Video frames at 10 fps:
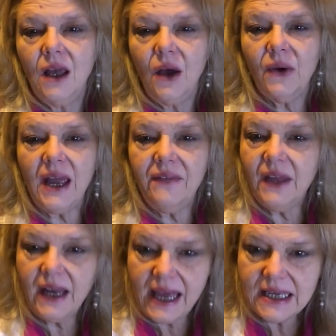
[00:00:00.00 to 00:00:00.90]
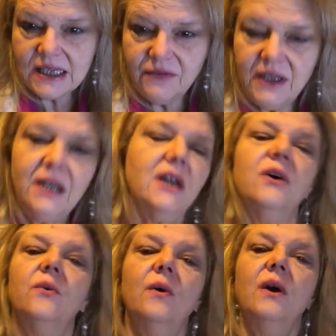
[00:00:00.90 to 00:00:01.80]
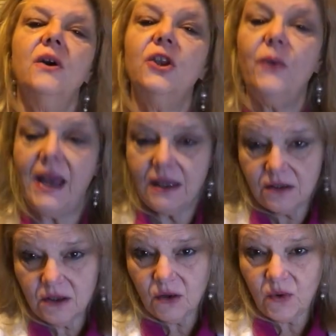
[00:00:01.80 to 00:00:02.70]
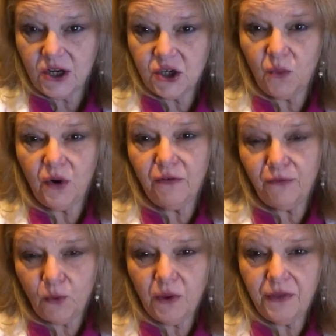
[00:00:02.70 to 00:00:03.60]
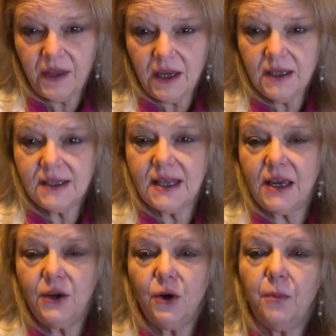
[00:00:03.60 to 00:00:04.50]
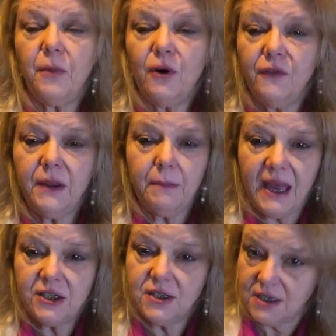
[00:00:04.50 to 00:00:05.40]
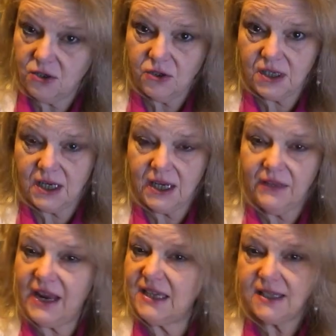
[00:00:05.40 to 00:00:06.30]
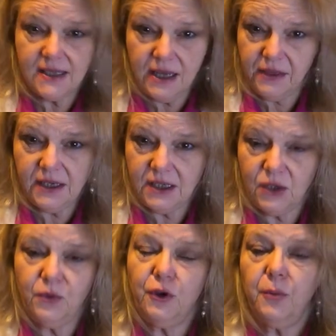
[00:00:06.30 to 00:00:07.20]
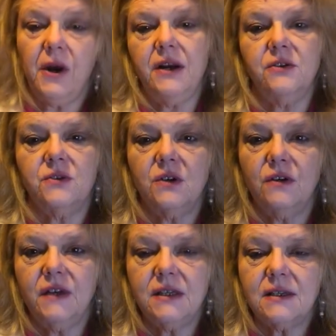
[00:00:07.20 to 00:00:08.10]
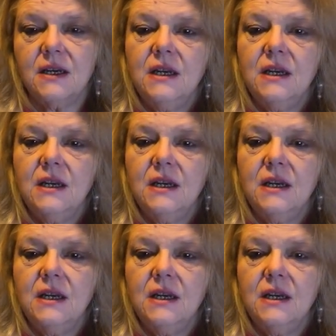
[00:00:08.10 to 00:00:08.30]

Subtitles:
Okay, in the last video, you answered the question, what are 4 things that your perfect match is interested in that has nothing to do with your product or service?